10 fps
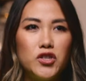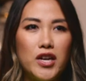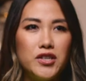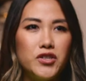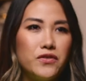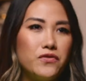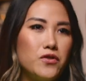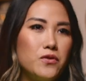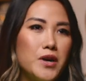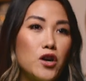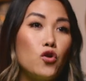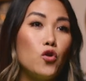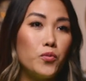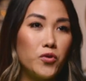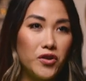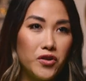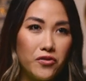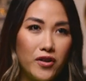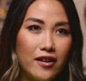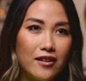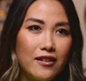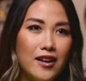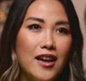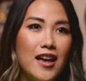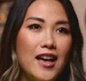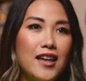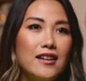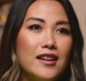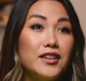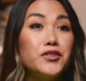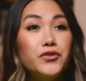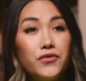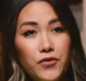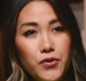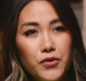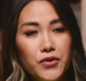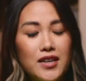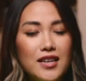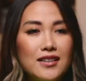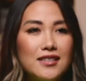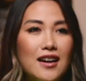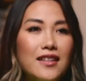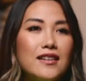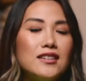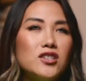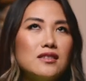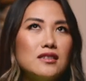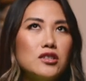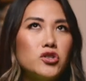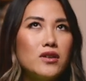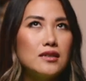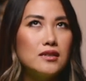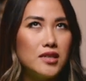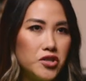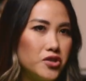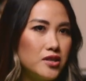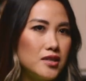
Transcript: changing from a corporate career and into food, is I think just the transition